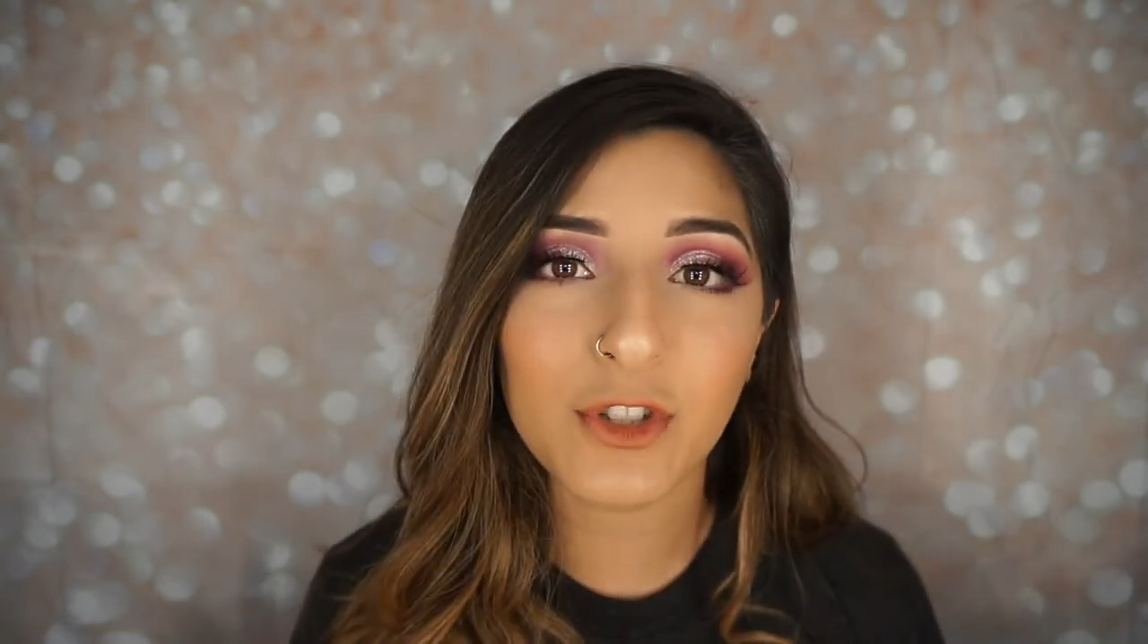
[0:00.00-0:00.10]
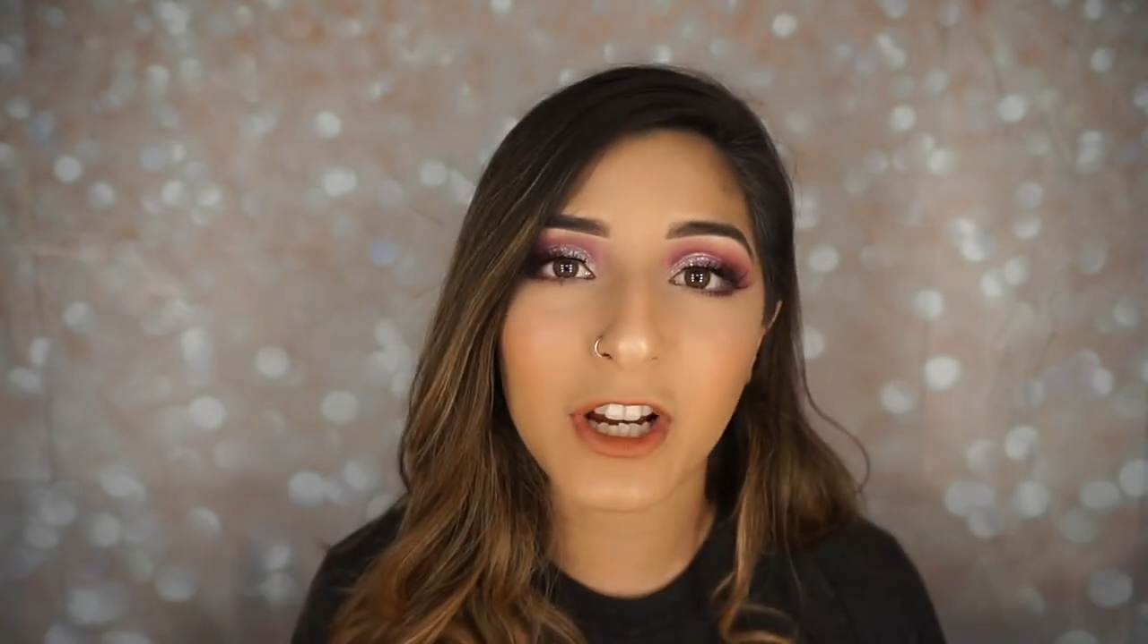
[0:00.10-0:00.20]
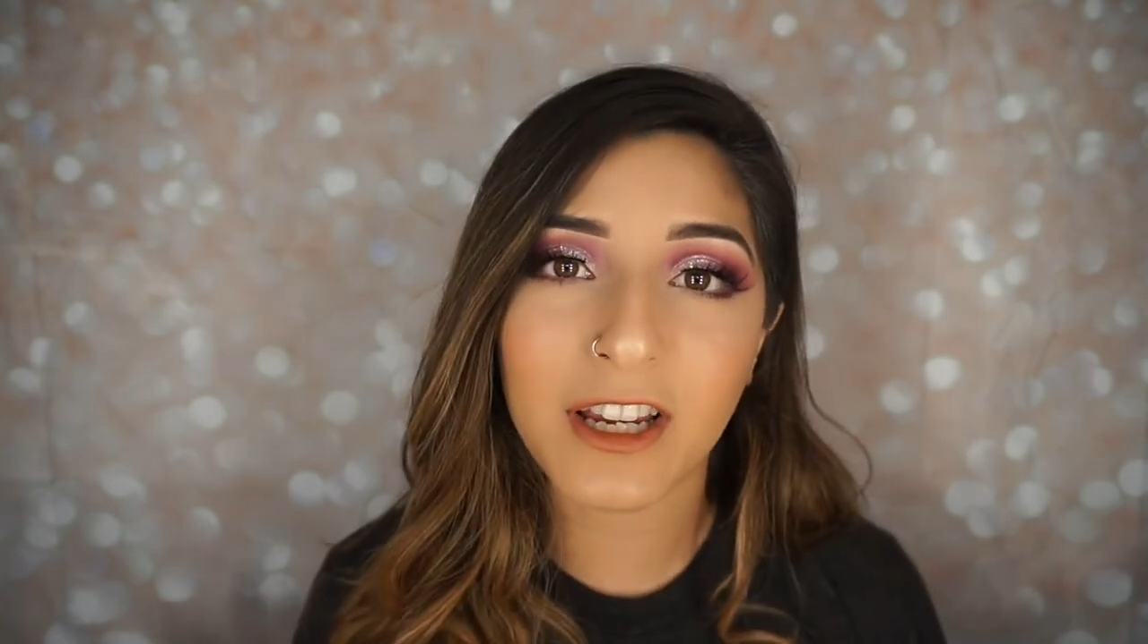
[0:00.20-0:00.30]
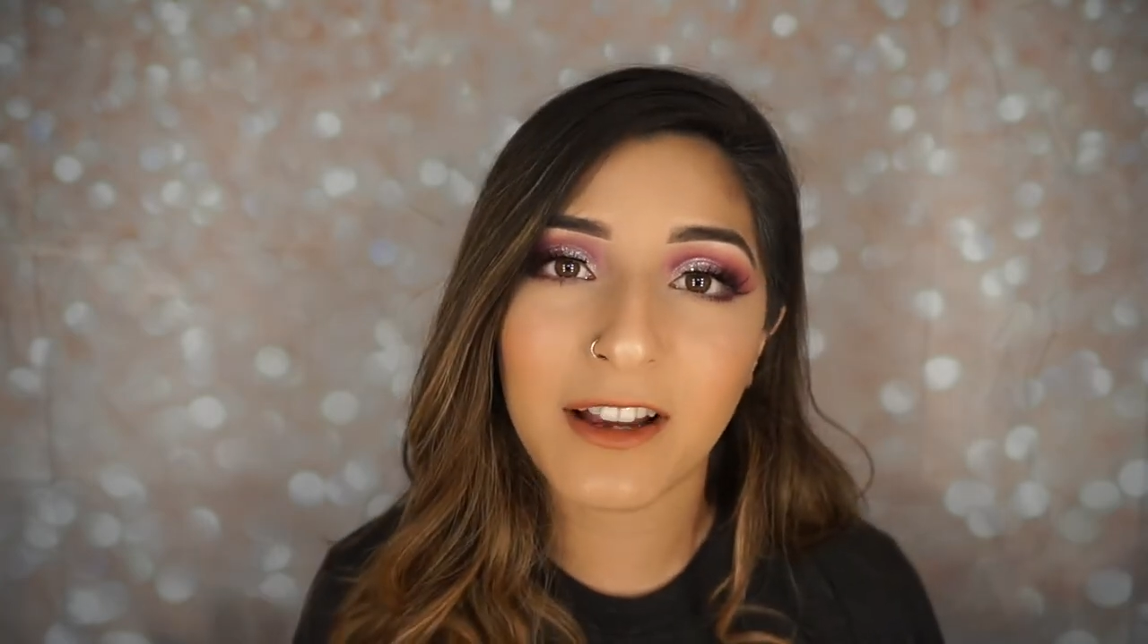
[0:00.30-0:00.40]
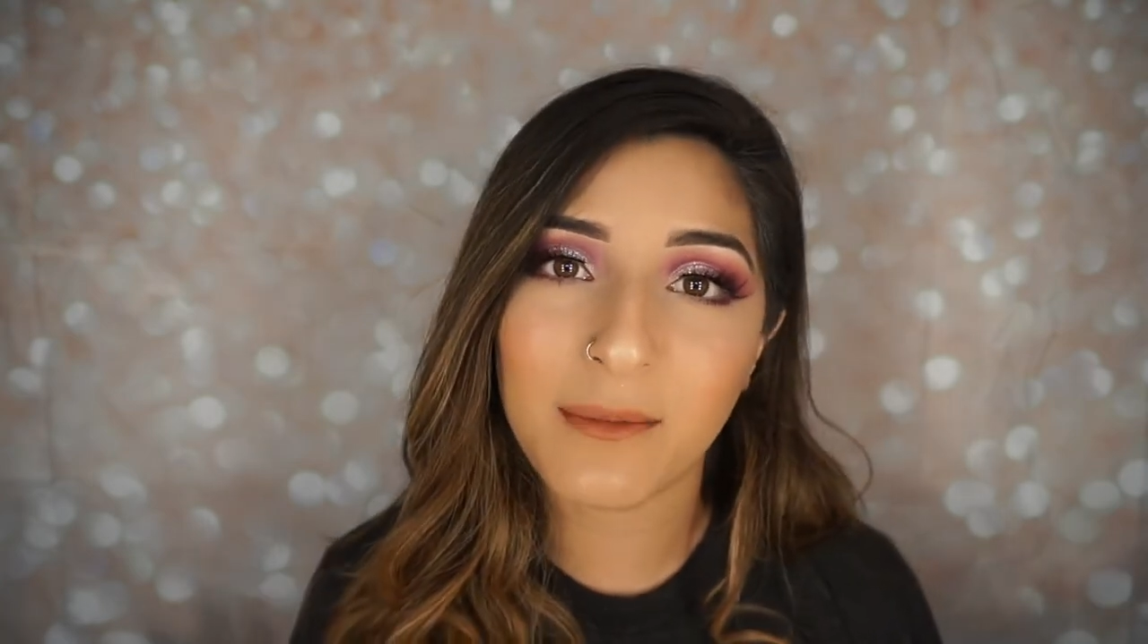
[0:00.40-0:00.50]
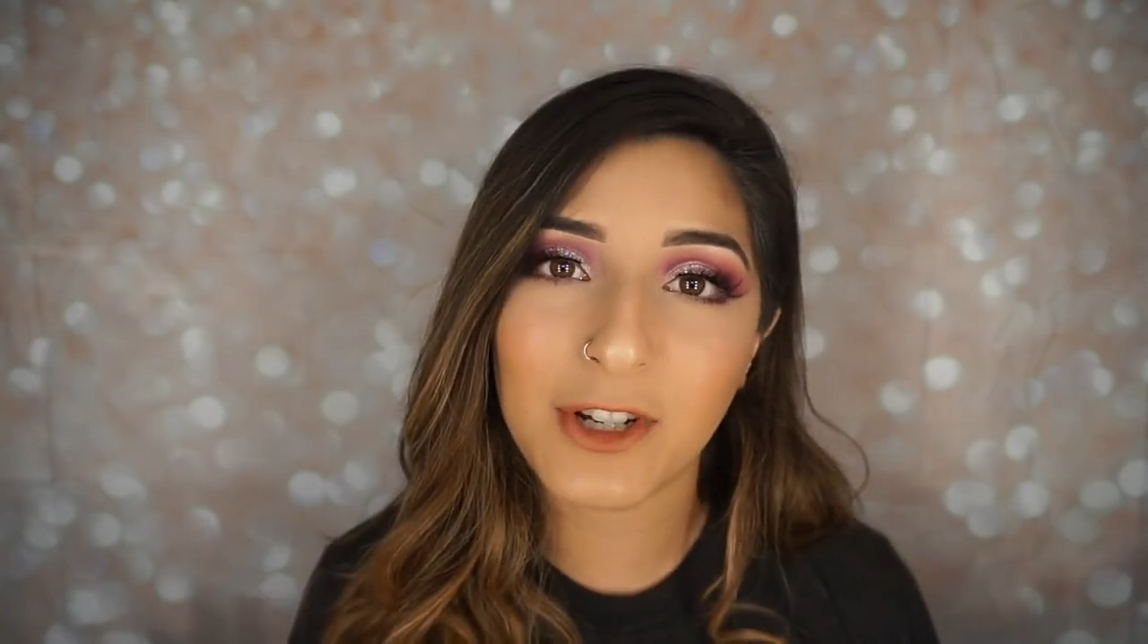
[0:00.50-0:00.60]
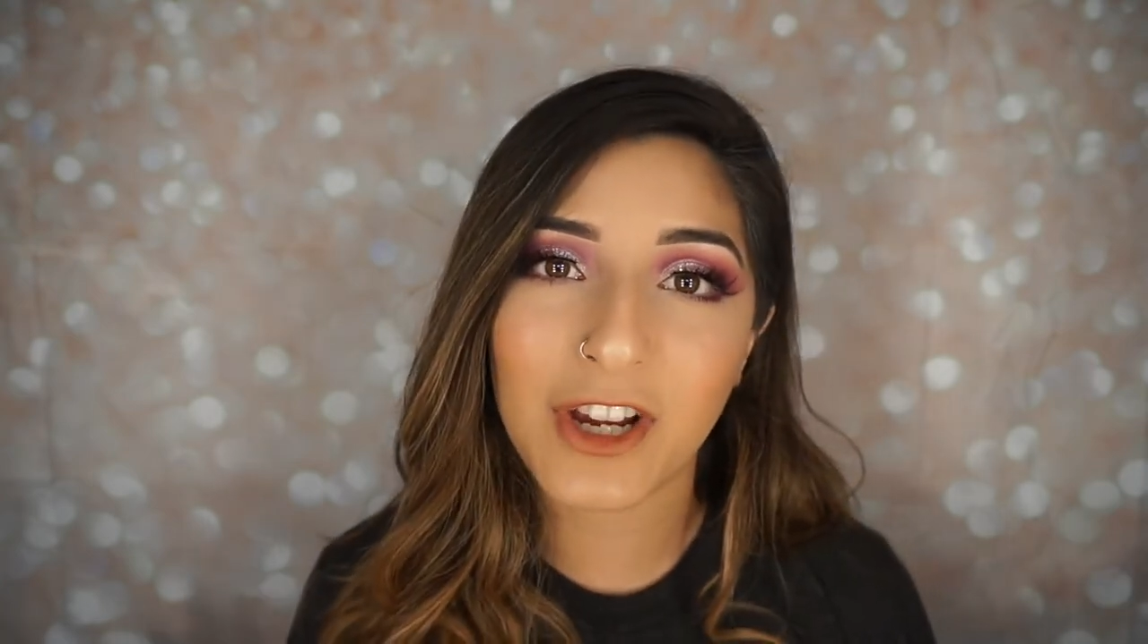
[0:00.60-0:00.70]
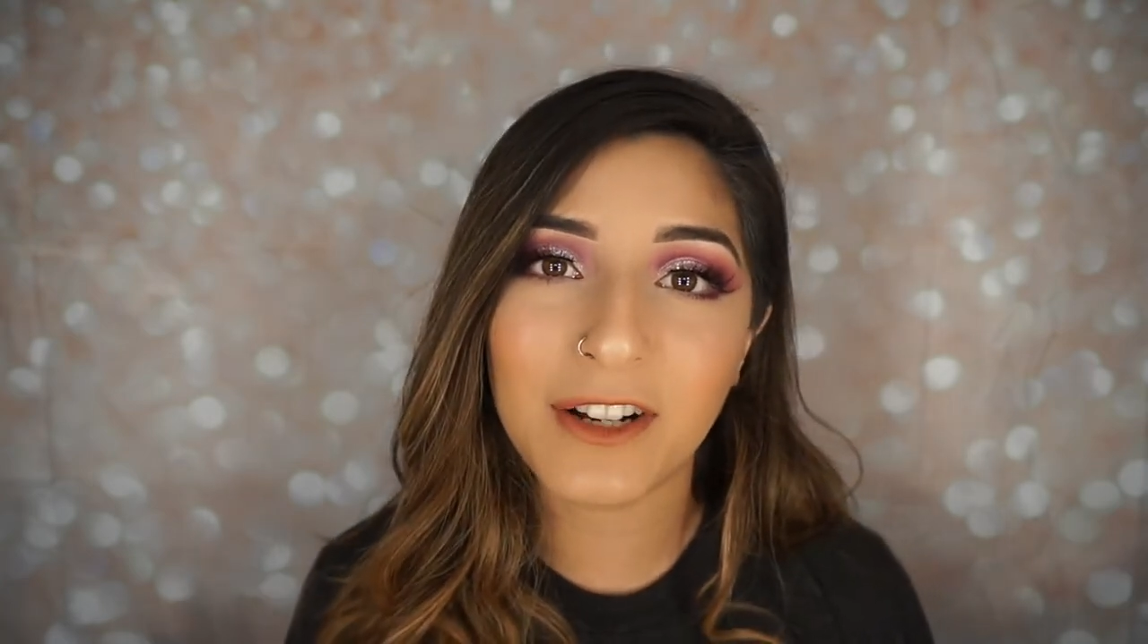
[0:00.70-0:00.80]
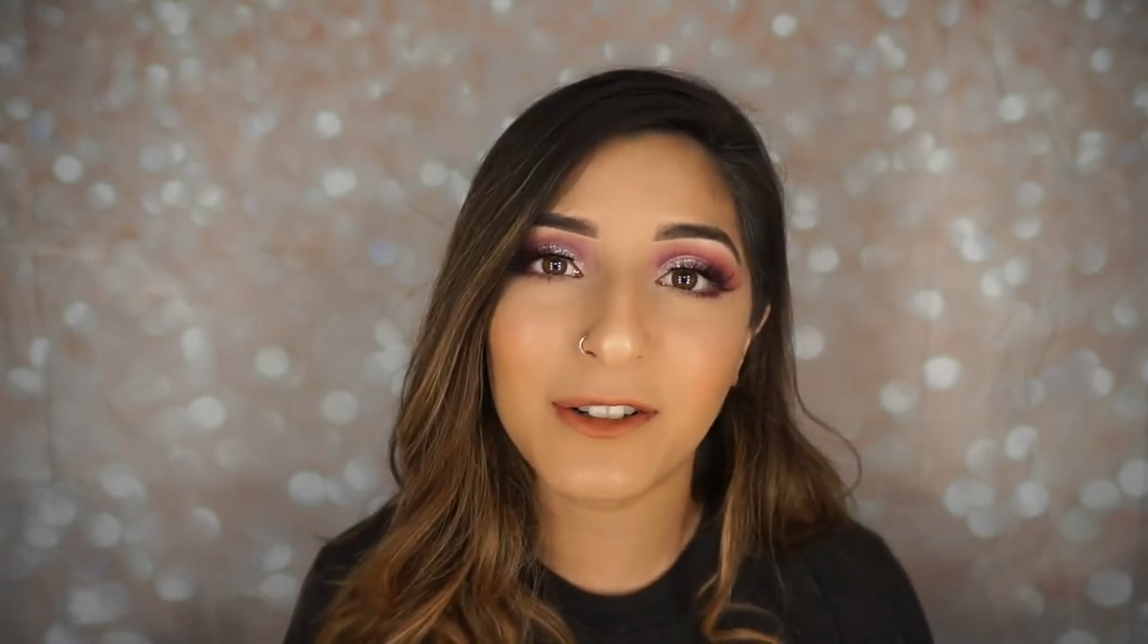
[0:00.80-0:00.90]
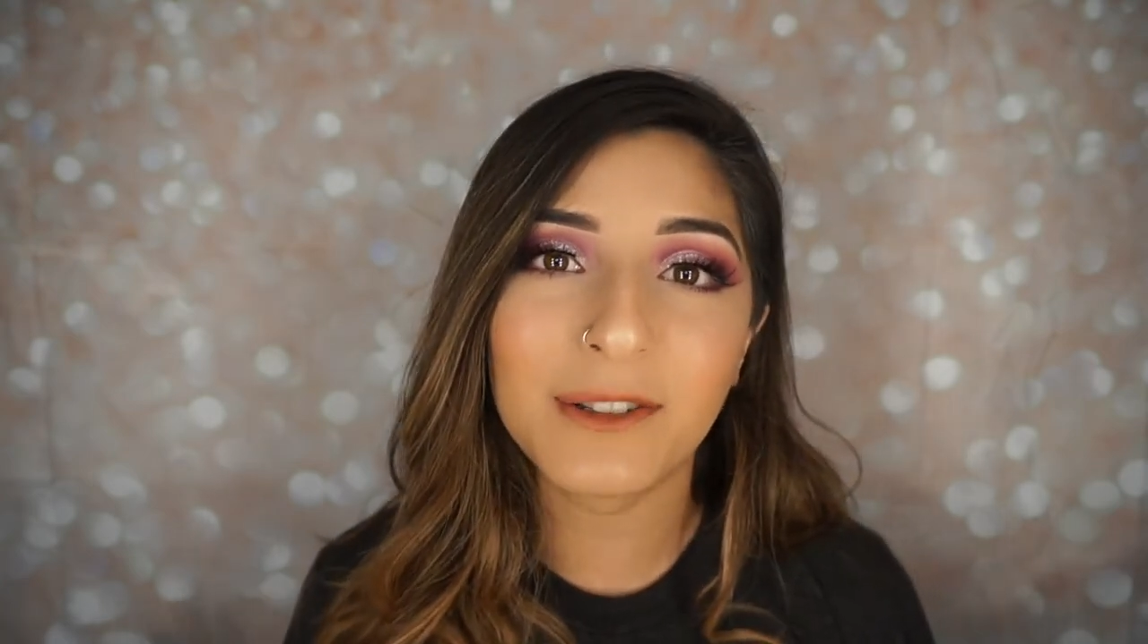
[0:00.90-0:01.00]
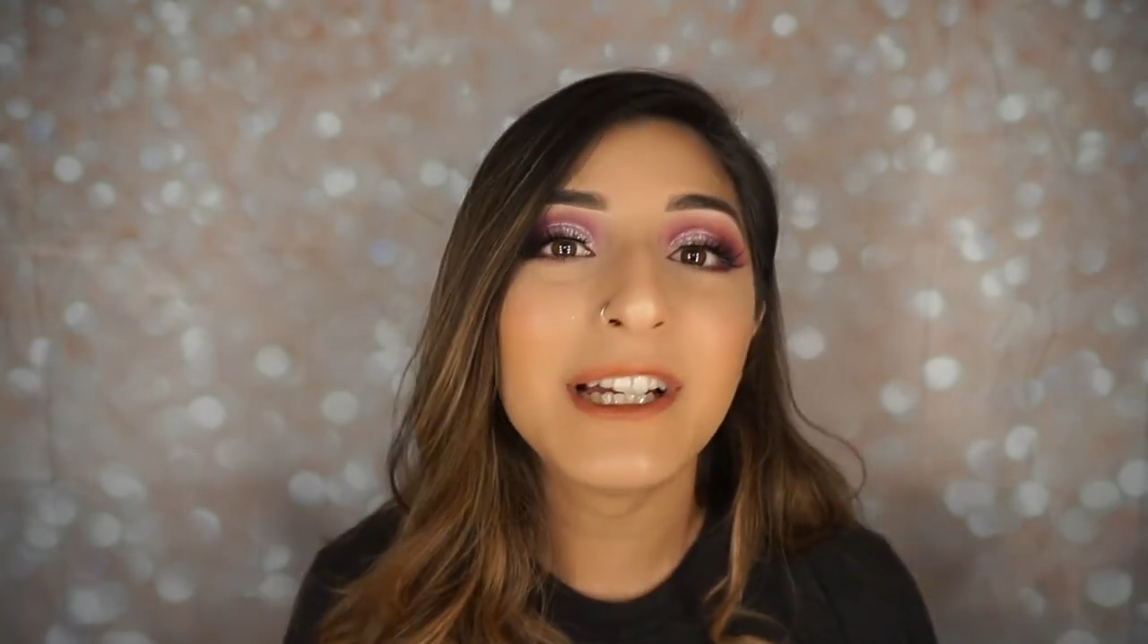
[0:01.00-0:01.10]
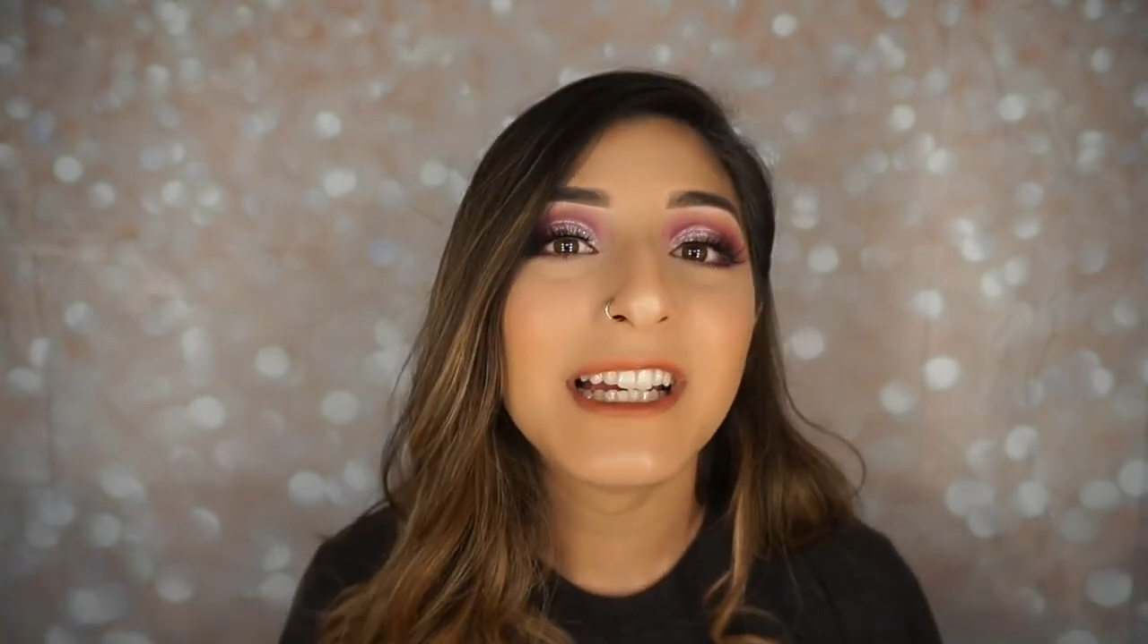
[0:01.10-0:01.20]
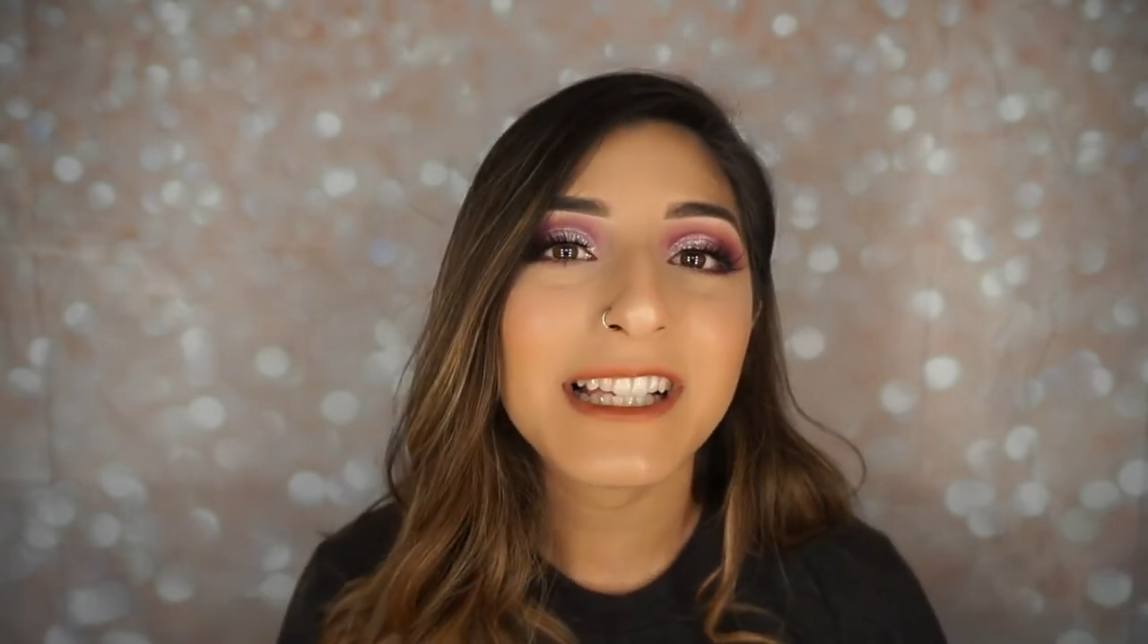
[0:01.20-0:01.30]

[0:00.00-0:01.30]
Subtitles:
checking out my channel.